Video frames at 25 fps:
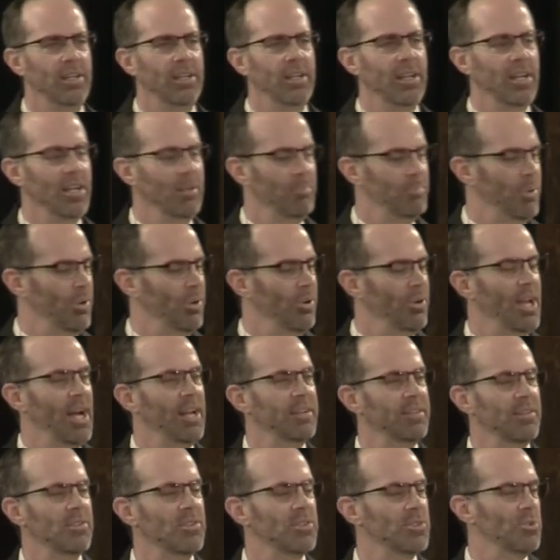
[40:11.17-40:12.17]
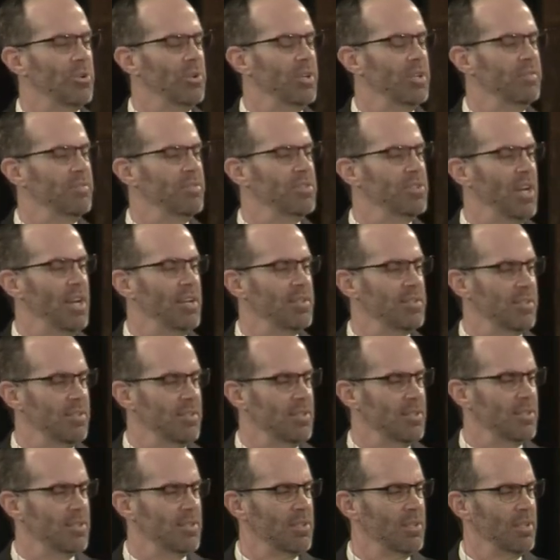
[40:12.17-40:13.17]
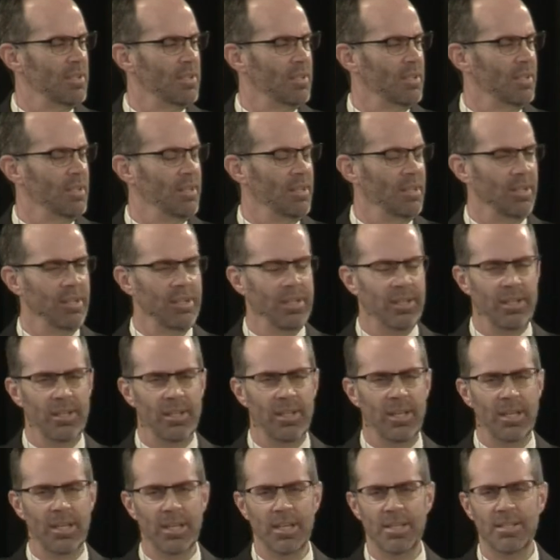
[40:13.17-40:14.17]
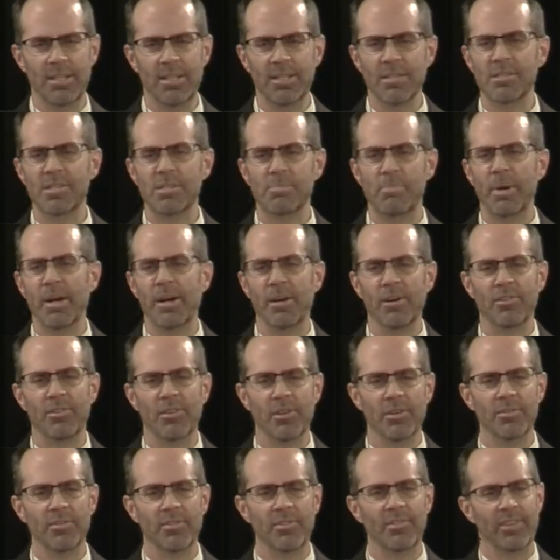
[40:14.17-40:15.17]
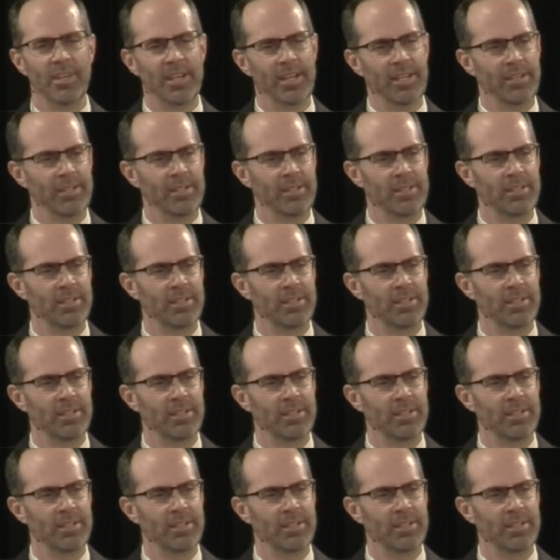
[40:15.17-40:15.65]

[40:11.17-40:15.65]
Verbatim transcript: And He pulled out the sword of justice, and He didn't spare His own son.